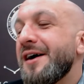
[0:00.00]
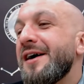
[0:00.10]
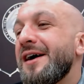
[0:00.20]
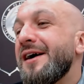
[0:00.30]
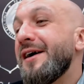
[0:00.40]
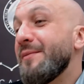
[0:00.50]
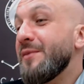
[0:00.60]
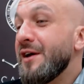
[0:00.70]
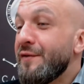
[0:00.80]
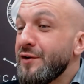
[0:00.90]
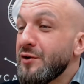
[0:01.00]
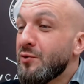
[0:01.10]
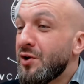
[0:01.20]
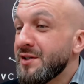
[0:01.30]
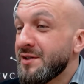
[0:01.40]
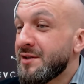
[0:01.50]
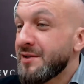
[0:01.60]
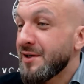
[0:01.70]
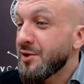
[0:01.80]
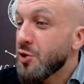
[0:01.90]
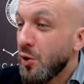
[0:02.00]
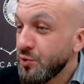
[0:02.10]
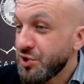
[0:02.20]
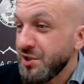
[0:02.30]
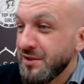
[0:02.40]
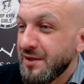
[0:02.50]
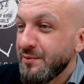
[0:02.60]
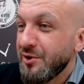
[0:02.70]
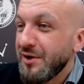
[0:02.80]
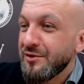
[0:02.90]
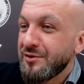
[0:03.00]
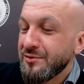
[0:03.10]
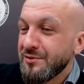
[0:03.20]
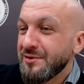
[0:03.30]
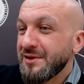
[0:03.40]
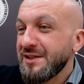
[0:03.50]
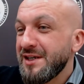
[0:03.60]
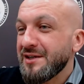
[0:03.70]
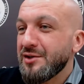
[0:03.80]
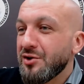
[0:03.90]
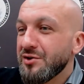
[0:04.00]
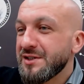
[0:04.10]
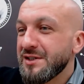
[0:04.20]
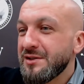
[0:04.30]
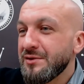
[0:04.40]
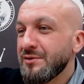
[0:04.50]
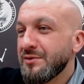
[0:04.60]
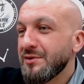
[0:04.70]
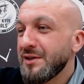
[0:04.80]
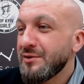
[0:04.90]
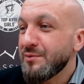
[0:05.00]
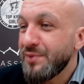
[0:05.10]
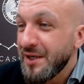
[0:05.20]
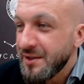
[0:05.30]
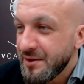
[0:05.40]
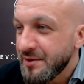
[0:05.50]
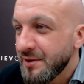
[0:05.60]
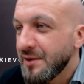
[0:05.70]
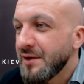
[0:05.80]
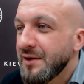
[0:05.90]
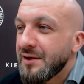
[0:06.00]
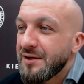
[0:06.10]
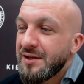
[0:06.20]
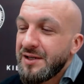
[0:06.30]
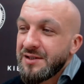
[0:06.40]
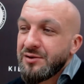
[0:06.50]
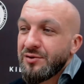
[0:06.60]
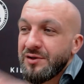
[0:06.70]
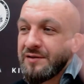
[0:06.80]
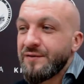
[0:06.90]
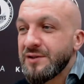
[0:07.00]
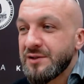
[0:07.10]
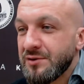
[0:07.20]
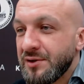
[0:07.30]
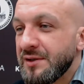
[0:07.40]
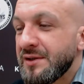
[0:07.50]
If you want coaching about how to get girls into bed, that's a totally different story.